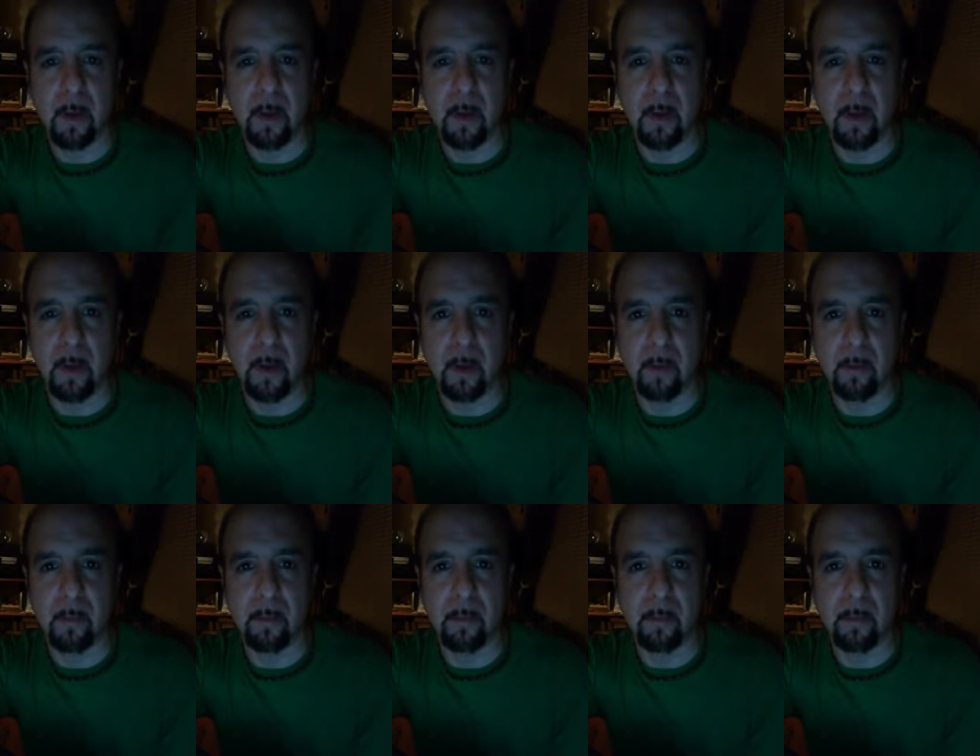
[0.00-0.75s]
uh,
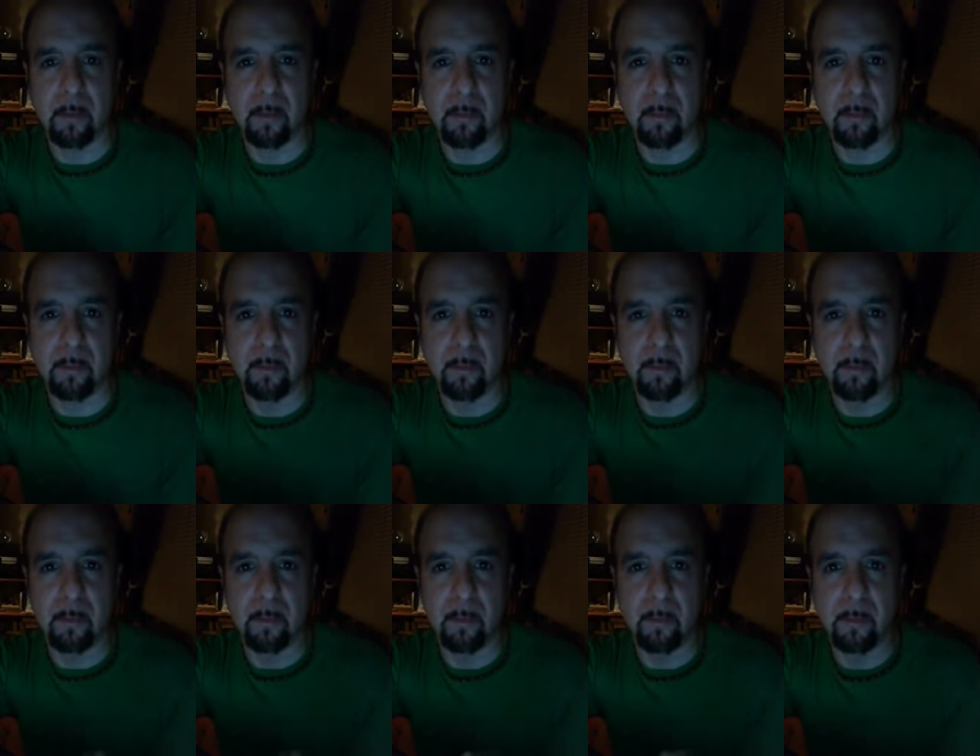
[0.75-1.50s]

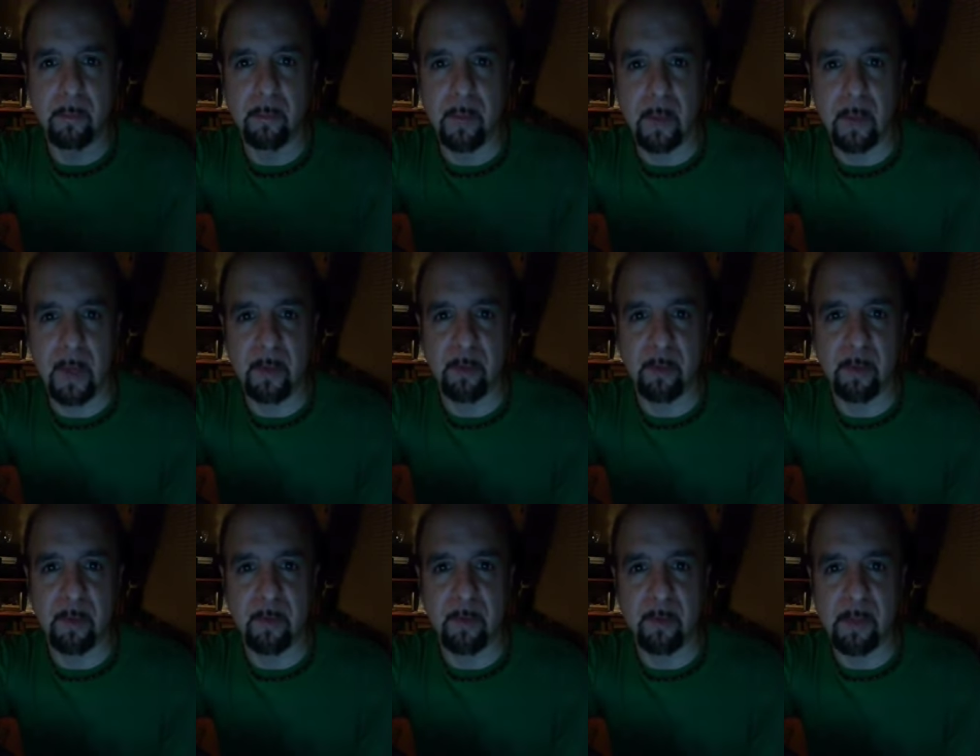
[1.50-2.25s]

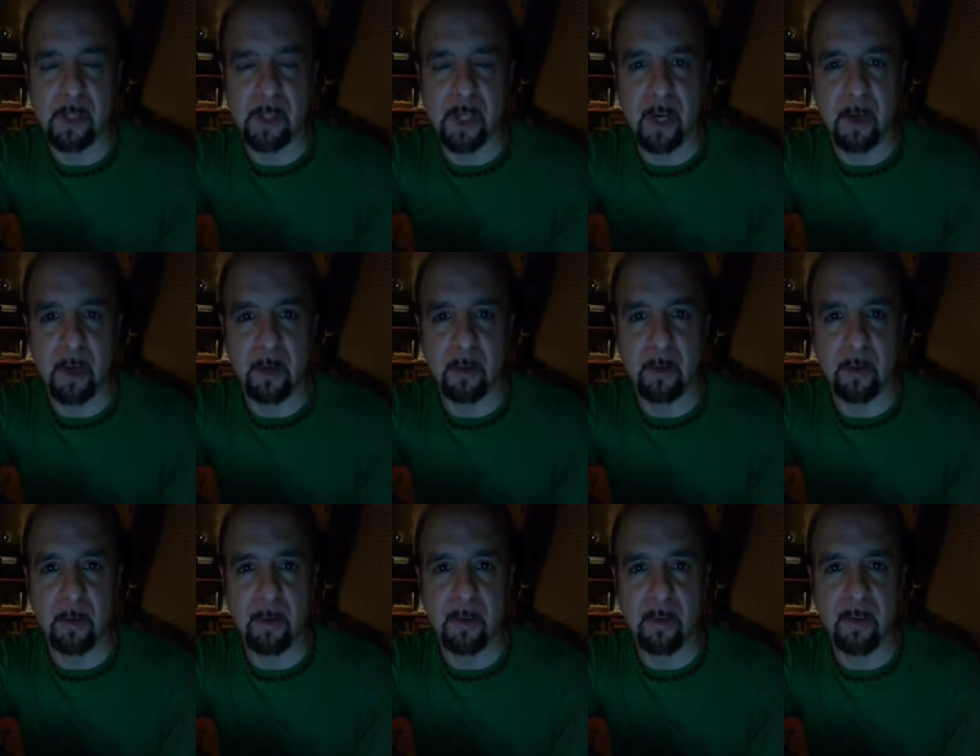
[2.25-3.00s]
aspects of each
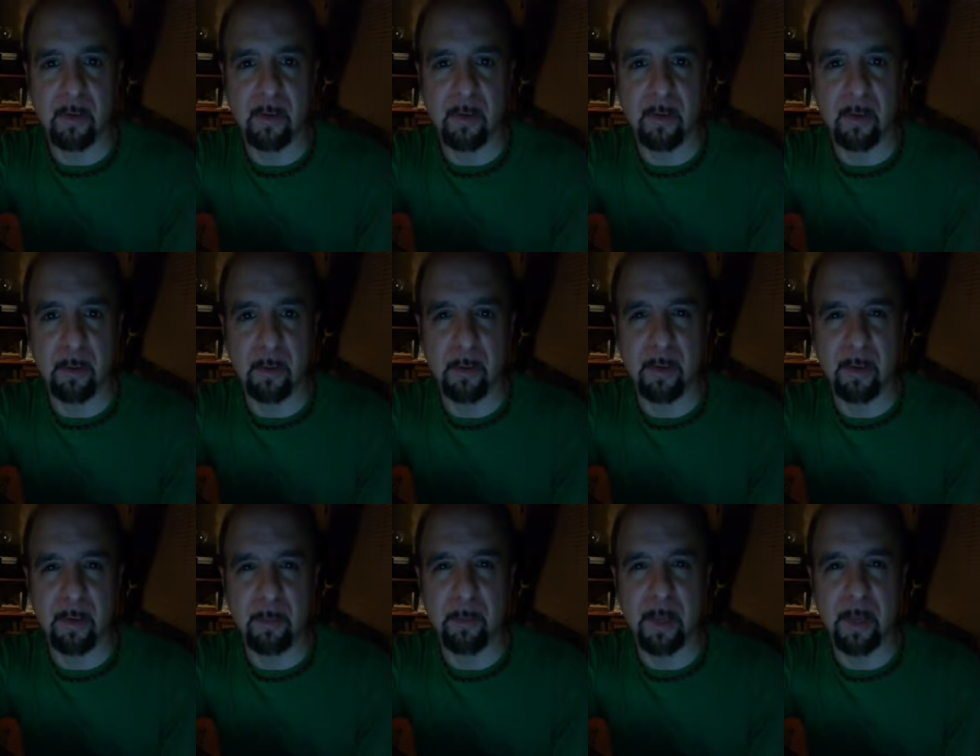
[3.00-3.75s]
character,
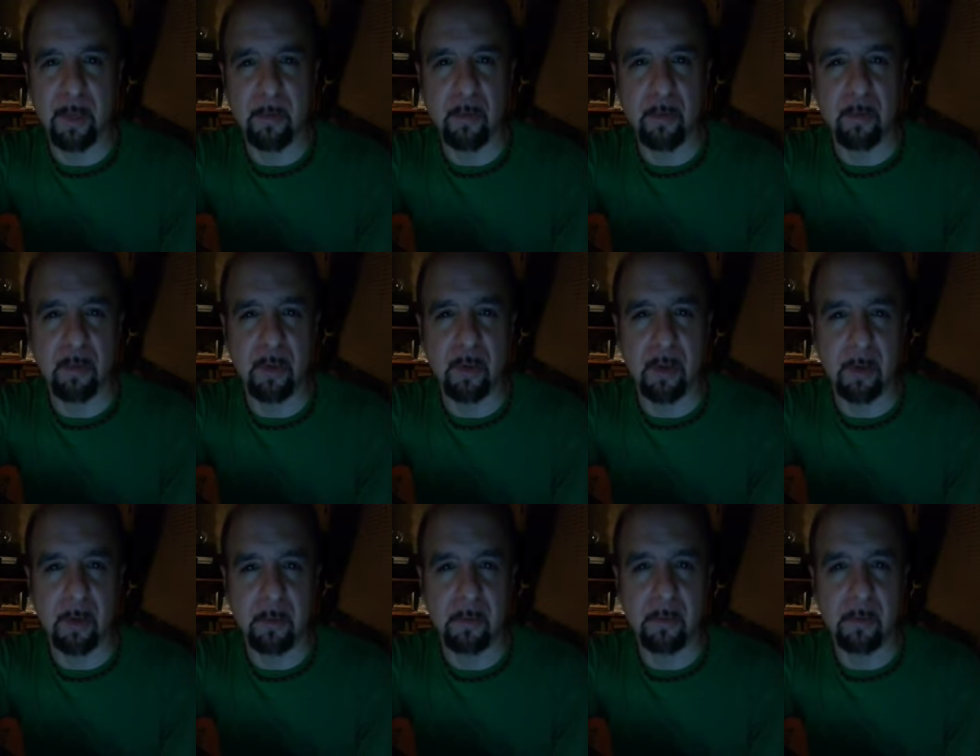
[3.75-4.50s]
it's a bit of
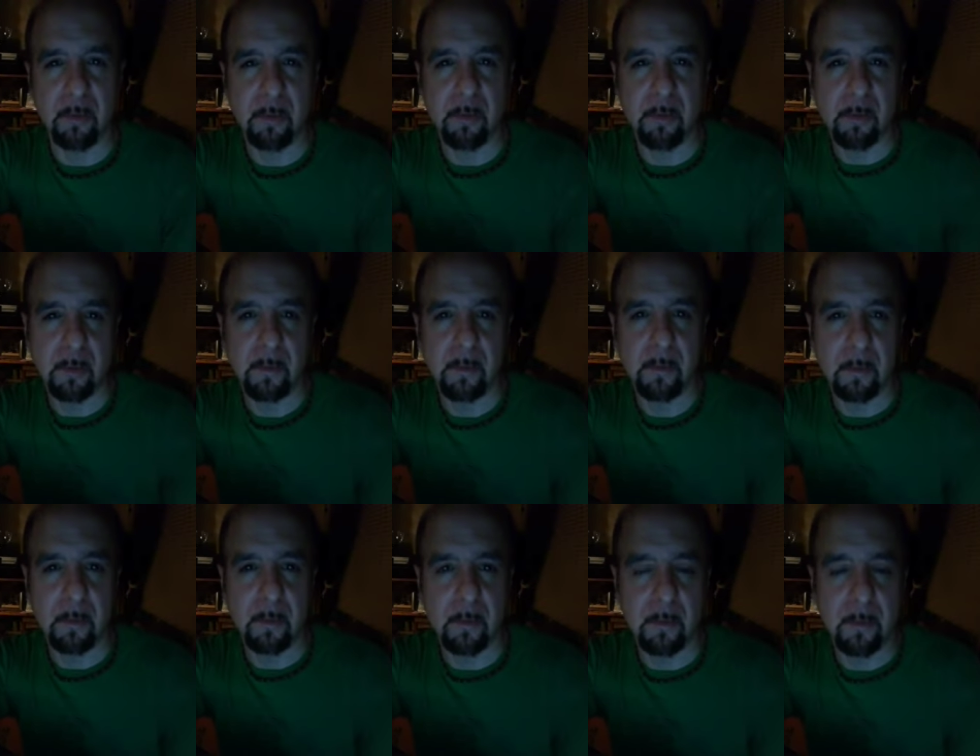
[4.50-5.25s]
yourself.
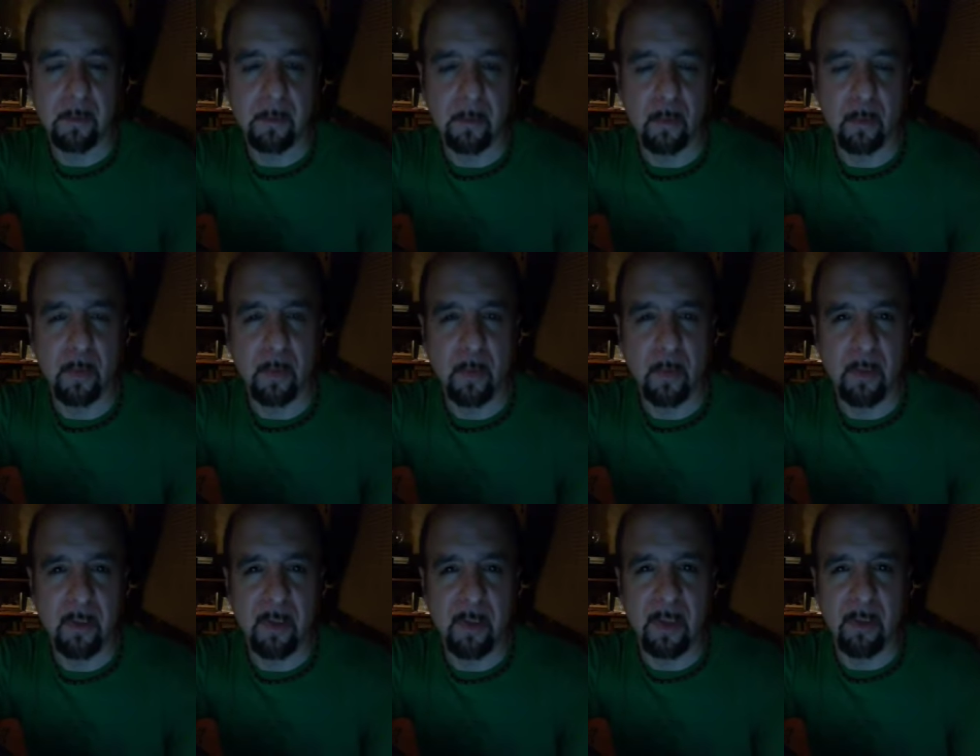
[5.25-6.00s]
We're
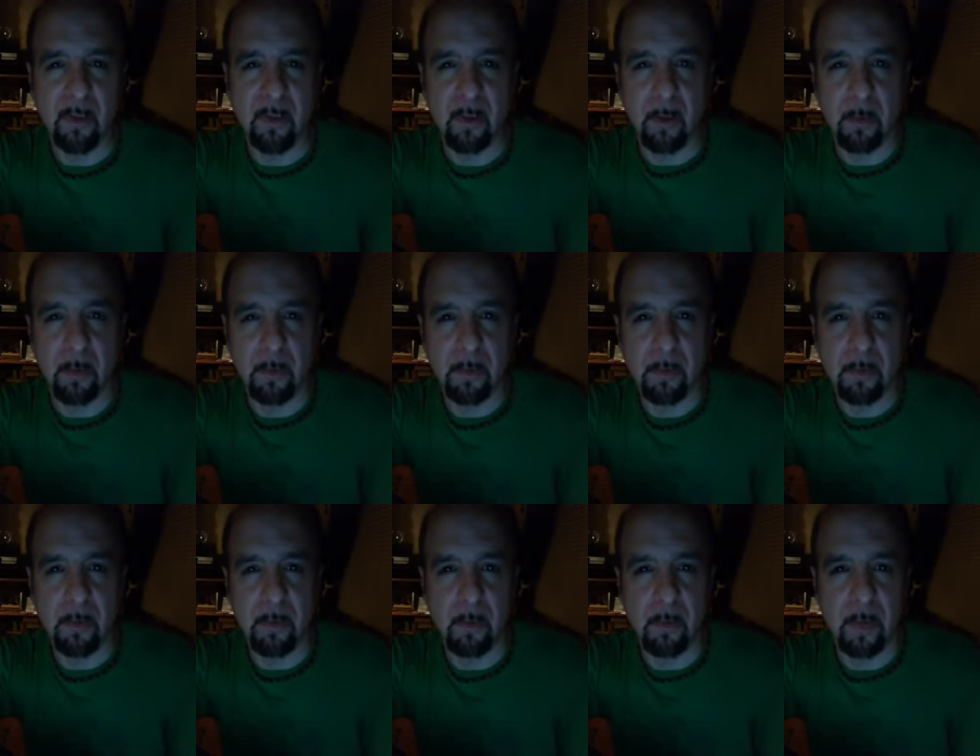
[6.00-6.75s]
schizo,
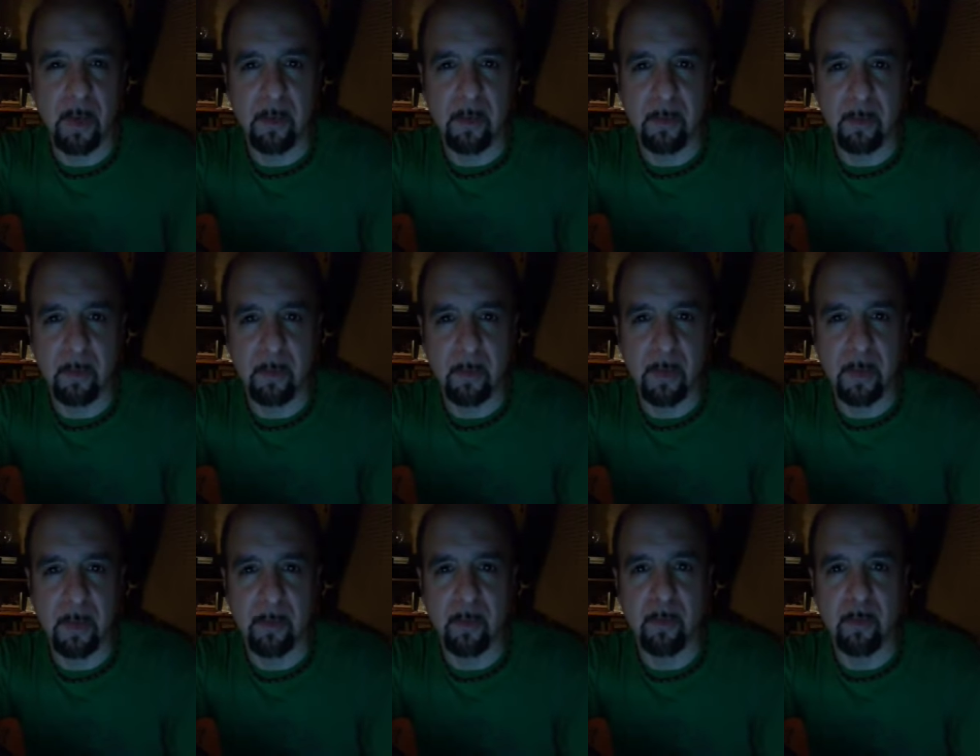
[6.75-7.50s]
so we have to
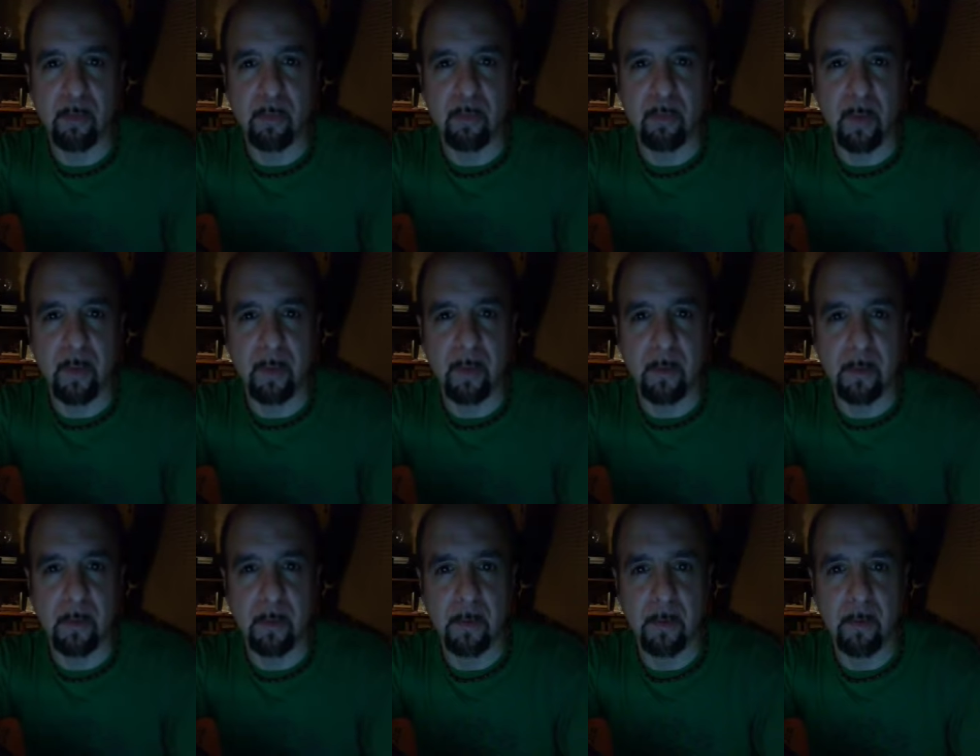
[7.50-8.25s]

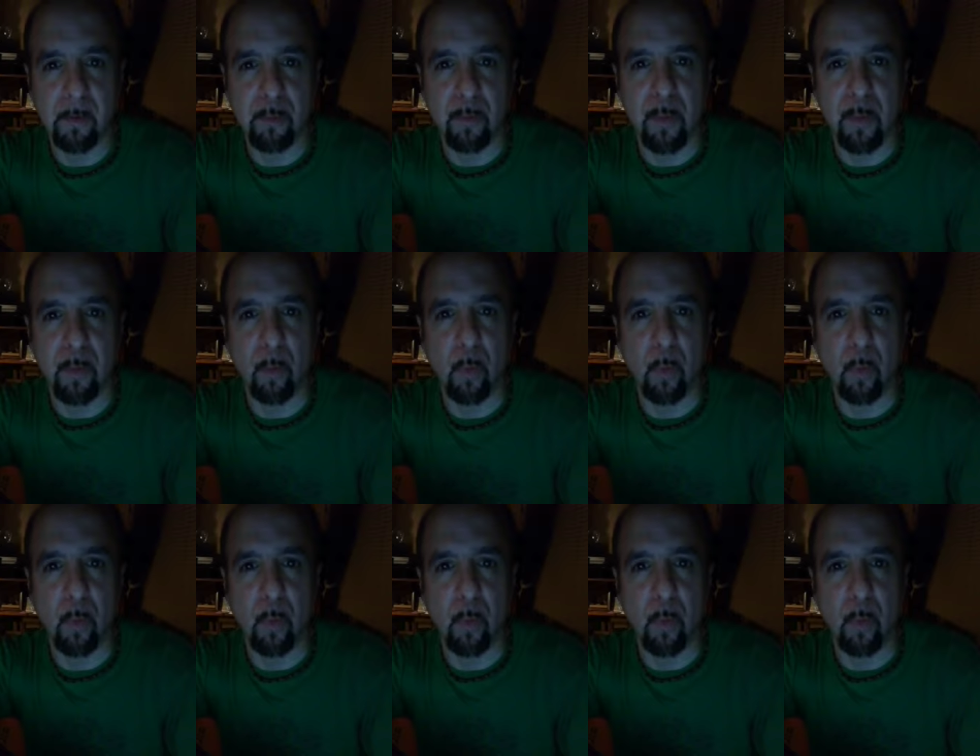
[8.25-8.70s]
spread the